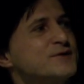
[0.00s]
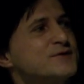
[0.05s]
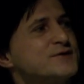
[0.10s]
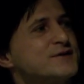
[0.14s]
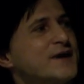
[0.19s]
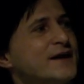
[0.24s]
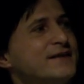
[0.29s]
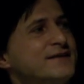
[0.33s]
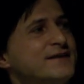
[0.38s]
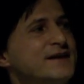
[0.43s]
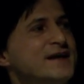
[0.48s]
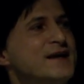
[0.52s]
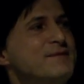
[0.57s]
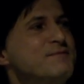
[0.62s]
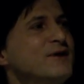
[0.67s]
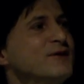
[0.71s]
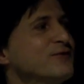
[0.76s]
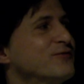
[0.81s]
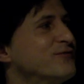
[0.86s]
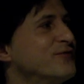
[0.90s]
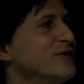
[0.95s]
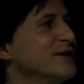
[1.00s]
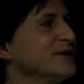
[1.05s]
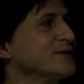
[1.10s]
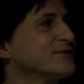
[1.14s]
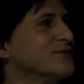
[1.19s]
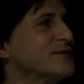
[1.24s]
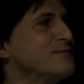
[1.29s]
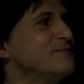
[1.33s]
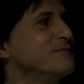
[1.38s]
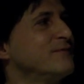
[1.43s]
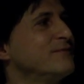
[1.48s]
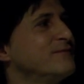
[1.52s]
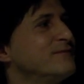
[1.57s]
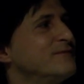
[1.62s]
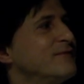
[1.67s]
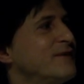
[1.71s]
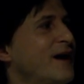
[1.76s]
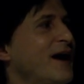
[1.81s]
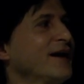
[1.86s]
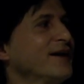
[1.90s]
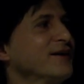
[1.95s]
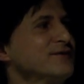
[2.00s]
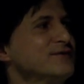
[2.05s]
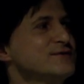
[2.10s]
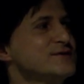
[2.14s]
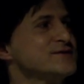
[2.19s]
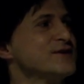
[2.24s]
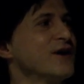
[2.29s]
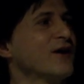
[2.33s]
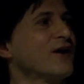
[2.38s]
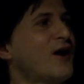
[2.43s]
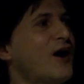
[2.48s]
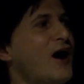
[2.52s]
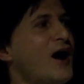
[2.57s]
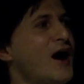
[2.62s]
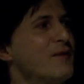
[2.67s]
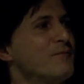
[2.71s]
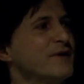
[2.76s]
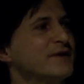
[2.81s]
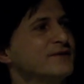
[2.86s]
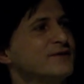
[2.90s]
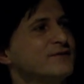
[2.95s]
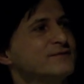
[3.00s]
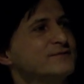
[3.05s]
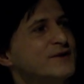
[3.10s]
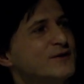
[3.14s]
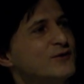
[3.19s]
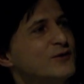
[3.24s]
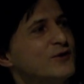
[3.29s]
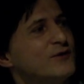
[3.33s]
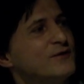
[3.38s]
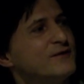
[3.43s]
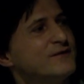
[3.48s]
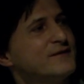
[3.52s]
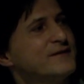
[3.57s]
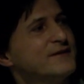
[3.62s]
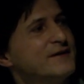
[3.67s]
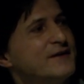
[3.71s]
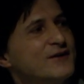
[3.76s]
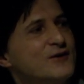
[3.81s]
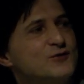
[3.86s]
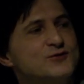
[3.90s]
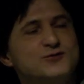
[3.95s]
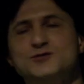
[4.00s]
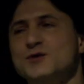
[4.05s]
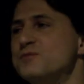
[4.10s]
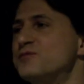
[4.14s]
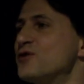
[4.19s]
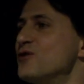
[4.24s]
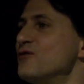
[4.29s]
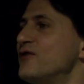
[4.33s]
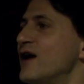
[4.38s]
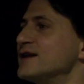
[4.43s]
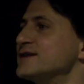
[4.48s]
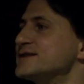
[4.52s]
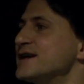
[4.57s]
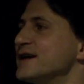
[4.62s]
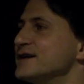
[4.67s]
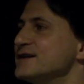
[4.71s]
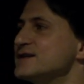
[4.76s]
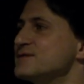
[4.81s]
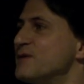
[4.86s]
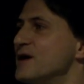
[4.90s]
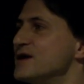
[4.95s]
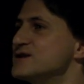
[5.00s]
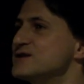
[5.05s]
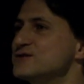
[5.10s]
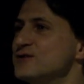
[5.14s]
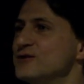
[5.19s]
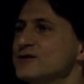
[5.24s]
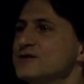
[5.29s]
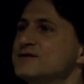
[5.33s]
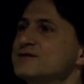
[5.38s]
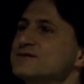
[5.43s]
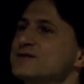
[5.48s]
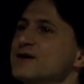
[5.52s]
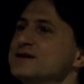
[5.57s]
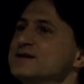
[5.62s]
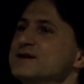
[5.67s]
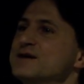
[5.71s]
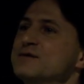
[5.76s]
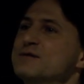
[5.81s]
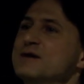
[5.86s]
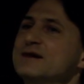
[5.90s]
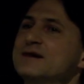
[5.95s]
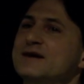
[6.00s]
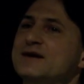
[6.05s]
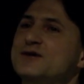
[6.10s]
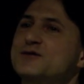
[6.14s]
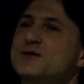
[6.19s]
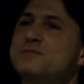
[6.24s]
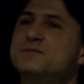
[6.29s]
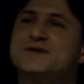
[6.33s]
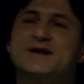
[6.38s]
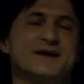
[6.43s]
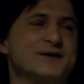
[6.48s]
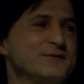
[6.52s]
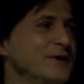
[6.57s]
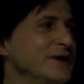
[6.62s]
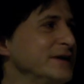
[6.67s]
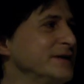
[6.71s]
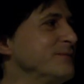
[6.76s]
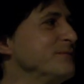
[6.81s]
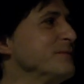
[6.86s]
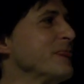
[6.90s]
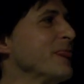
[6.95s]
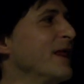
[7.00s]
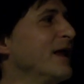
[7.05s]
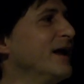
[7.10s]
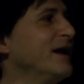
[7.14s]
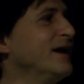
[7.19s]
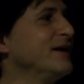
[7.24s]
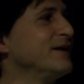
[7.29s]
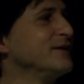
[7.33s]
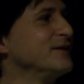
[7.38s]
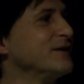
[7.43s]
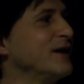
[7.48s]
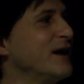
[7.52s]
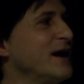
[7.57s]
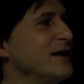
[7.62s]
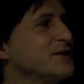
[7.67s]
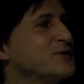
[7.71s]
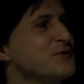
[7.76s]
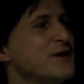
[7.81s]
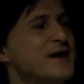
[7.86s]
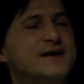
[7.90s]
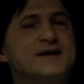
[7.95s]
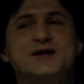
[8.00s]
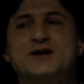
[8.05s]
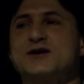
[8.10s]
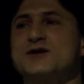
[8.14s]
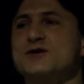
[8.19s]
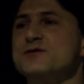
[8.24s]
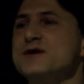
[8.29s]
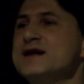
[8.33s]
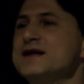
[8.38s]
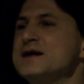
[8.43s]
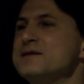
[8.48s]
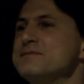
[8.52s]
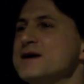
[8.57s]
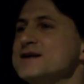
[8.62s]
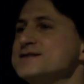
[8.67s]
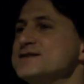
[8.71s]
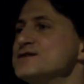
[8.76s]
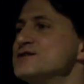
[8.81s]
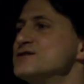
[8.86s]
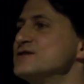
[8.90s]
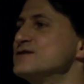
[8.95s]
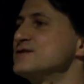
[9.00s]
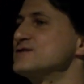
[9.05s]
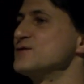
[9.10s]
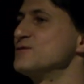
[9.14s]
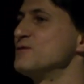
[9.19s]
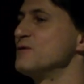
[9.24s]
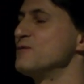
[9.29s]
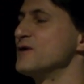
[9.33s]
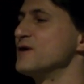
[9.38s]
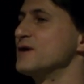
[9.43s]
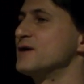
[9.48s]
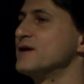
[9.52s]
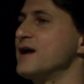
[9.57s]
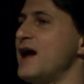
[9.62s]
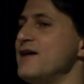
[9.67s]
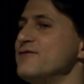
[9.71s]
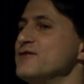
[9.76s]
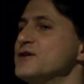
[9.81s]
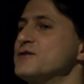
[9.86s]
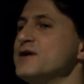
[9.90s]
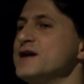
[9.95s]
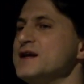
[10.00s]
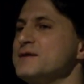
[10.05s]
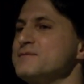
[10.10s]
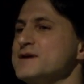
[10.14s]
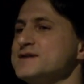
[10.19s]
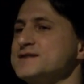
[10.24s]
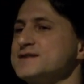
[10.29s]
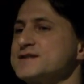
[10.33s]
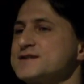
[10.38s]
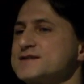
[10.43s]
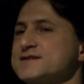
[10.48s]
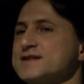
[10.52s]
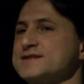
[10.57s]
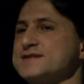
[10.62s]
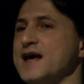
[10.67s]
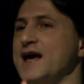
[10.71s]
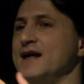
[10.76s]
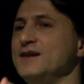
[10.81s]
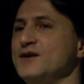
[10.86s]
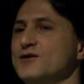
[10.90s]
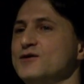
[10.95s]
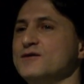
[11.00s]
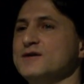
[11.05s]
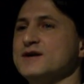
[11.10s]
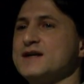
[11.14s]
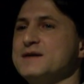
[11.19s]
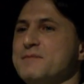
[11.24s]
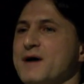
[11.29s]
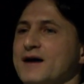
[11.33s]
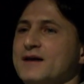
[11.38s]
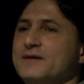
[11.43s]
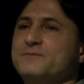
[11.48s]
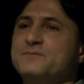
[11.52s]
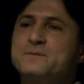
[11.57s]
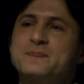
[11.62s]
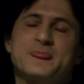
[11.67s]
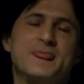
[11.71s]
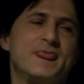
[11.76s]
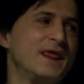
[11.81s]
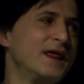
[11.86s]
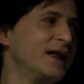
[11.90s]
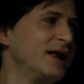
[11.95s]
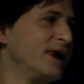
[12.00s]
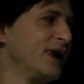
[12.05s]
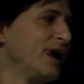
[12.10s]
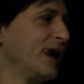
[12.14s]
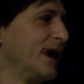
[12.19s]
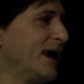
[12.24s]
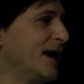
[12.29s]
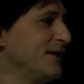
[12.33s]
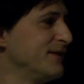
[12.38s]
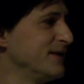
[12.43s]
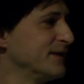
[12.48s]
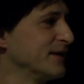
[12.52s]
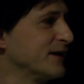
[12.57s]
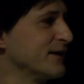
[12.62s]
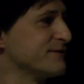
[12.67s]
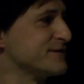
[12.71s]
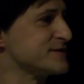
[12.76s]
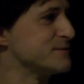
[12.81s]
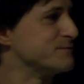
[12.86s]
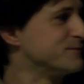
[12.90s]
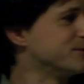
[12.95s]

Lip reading: get the email field from hackernews.com and, go to the profile settings page. It's all written a little cryptic, right? And create a greeting message. So we want to have a greeting message that says, hello, email. And then I give some